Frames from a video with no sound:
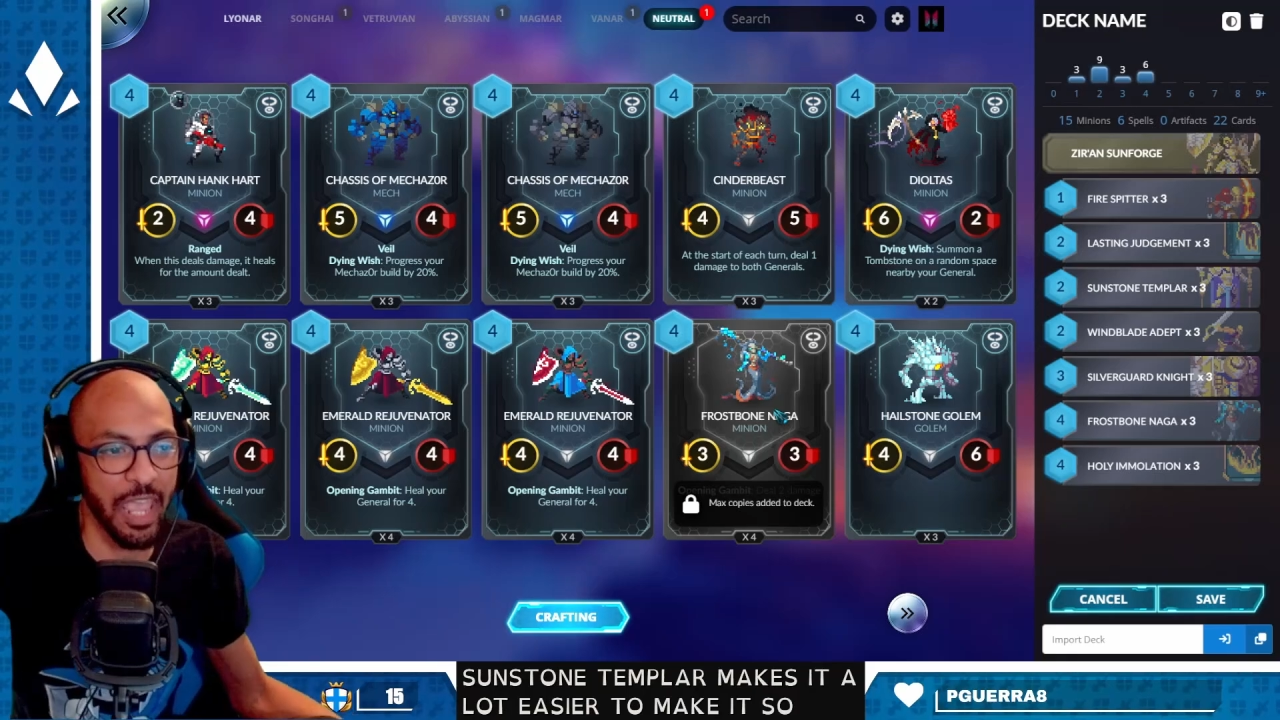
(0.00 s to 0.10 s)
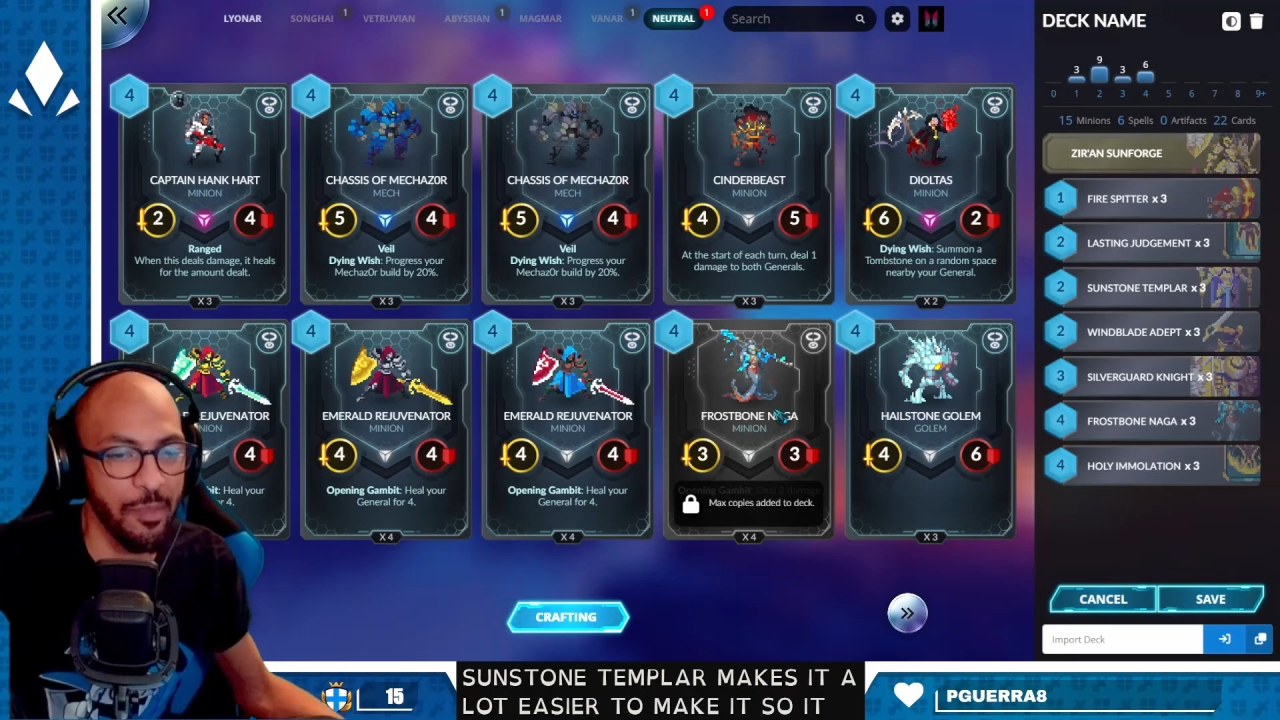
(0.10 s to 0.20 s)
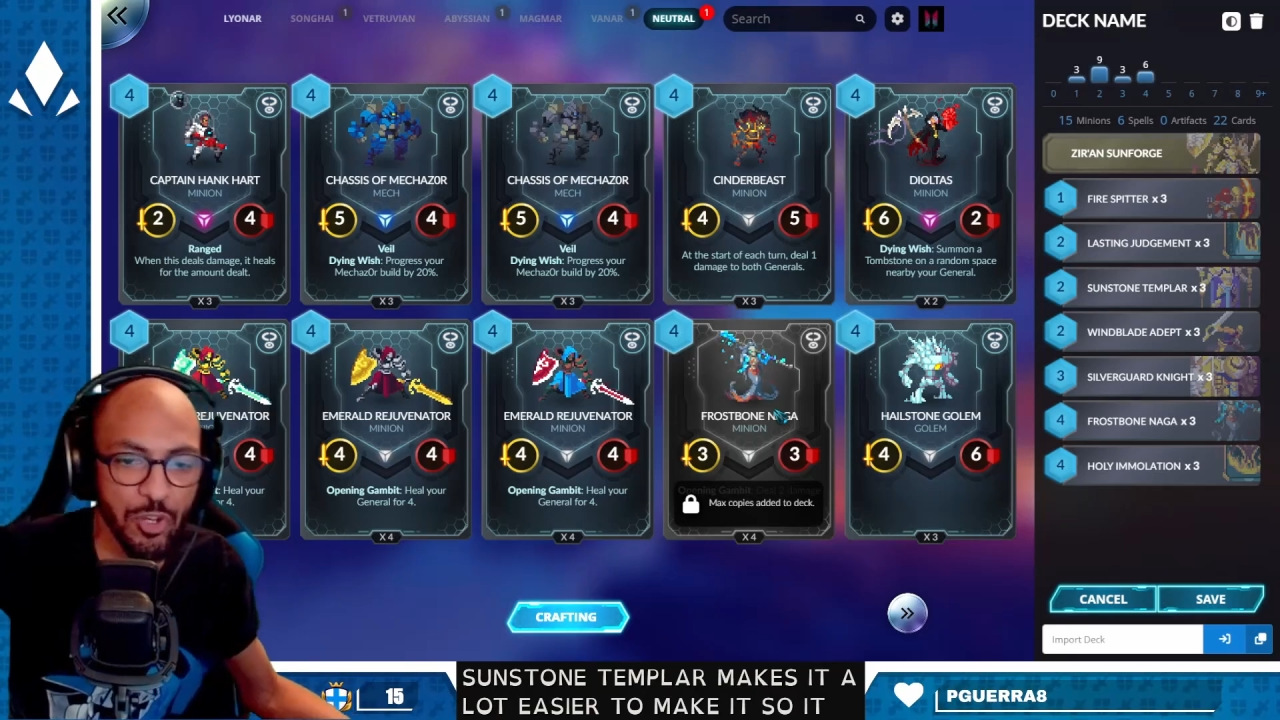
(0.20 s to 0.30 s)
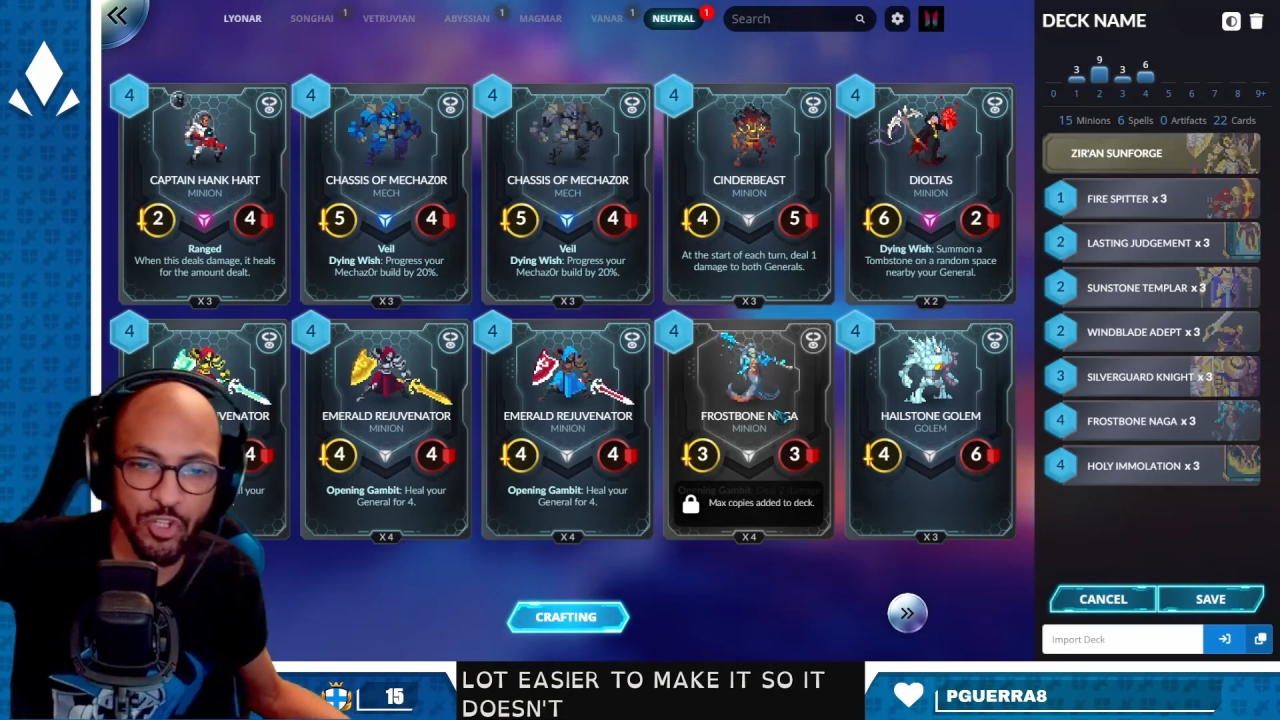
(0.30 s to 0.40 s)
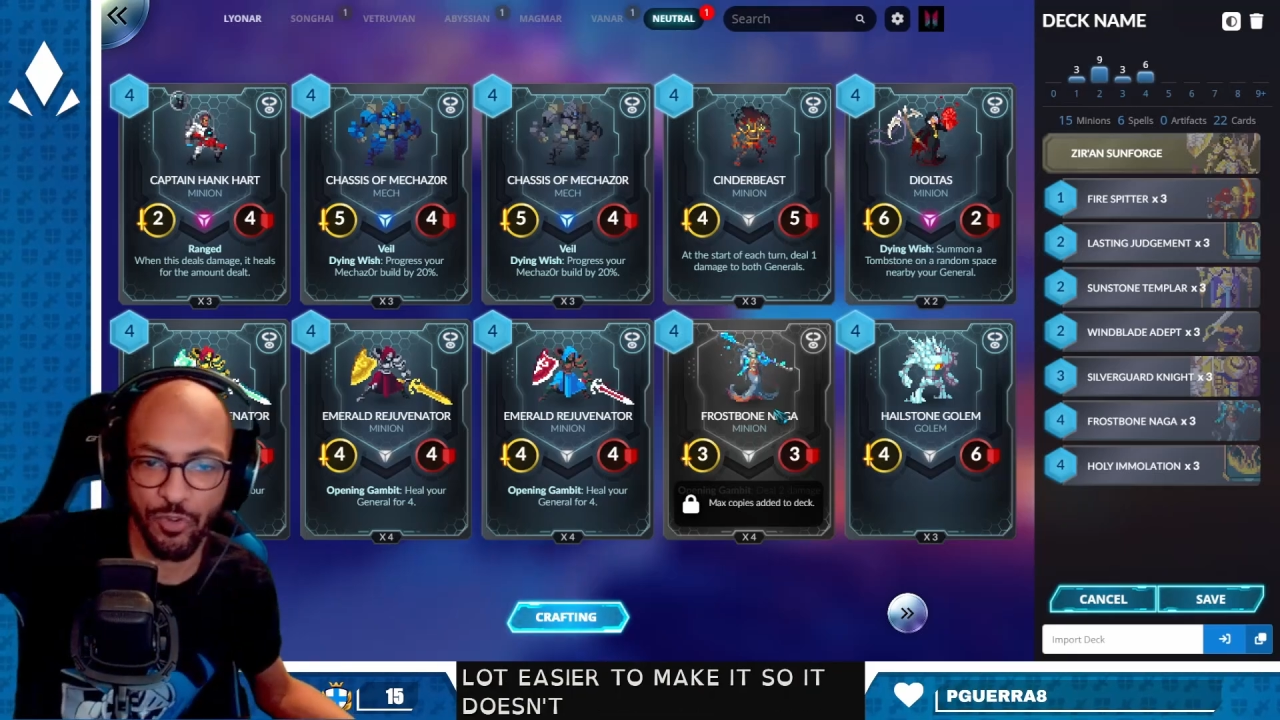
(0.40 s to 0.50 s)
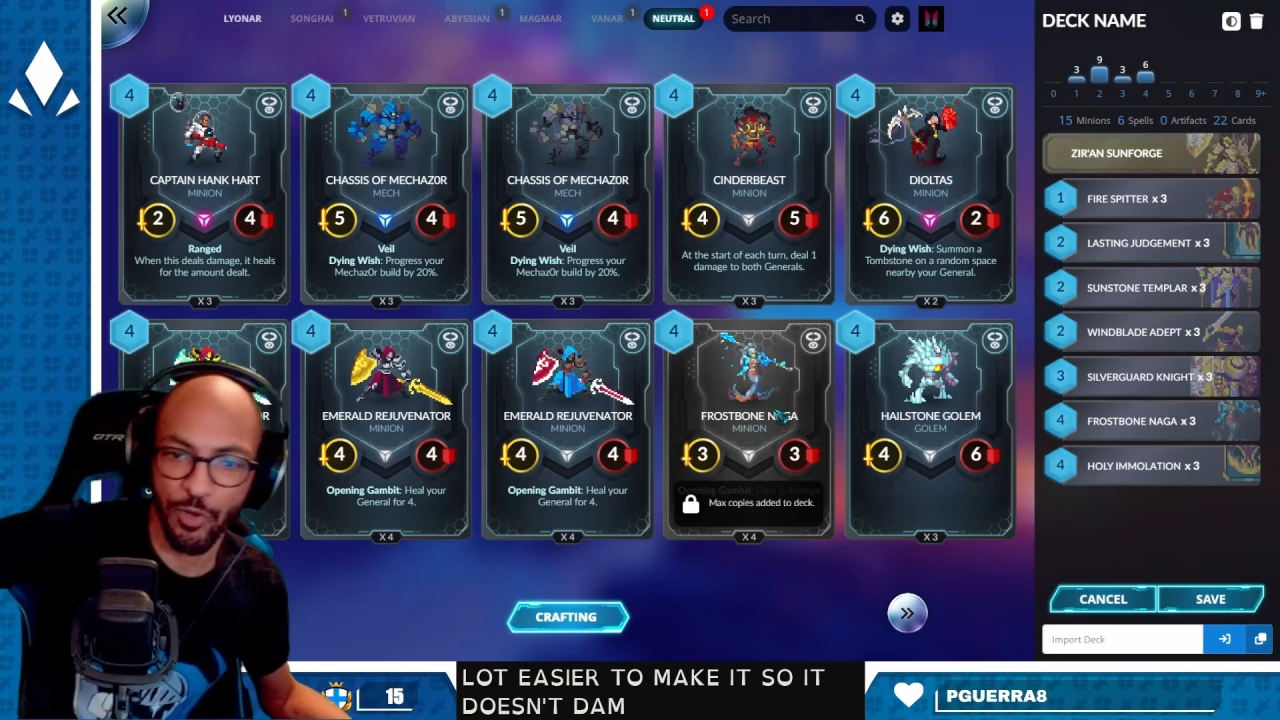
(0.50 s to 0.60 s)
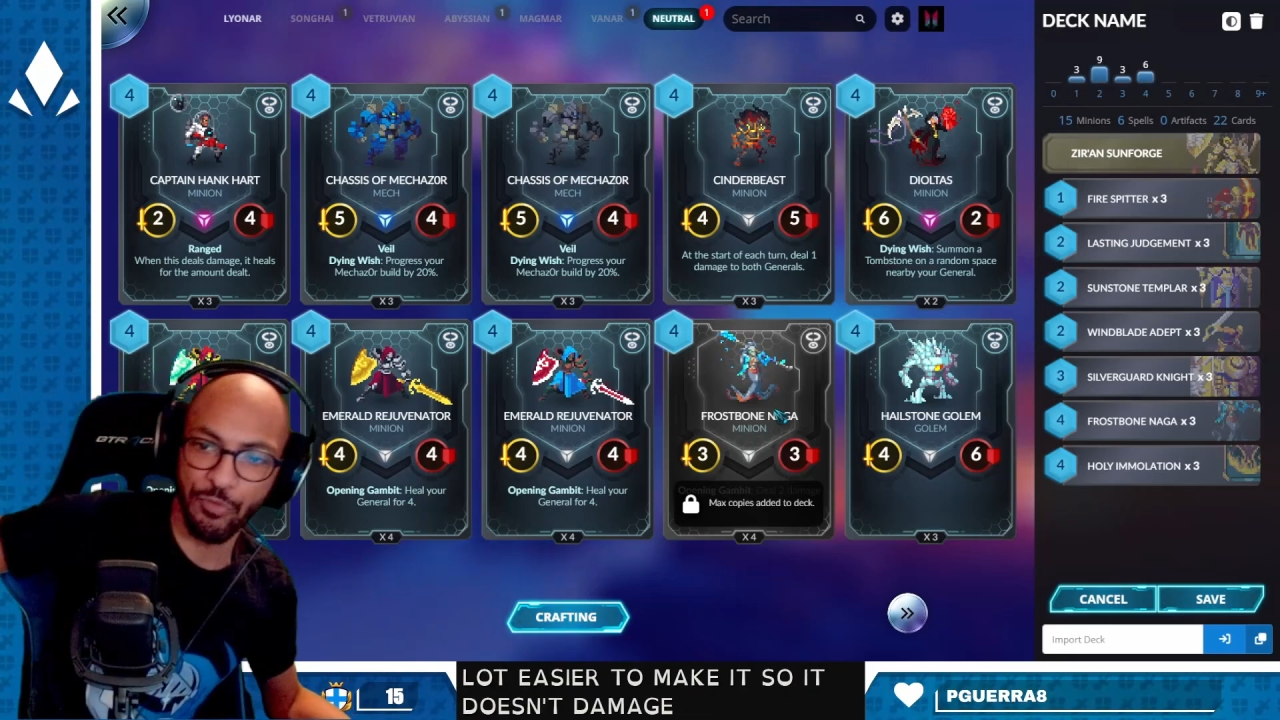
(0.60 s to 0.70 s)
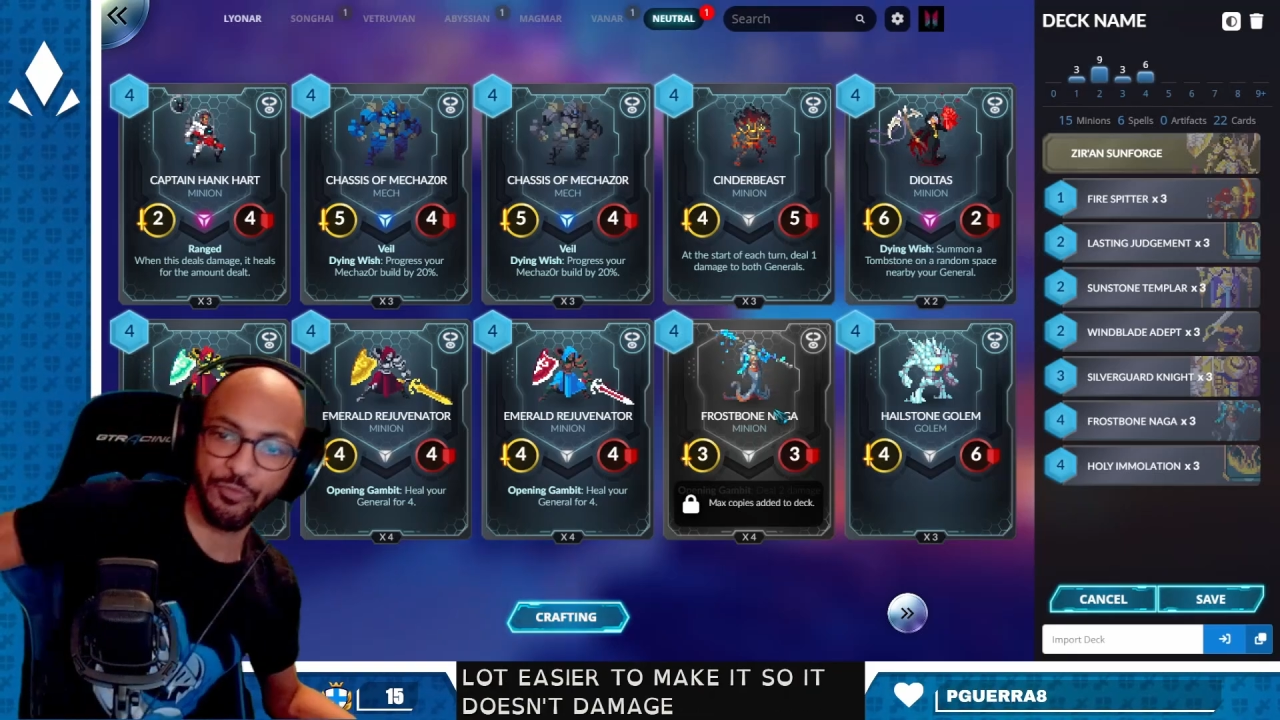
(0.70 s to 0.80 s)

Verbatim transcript: damage your own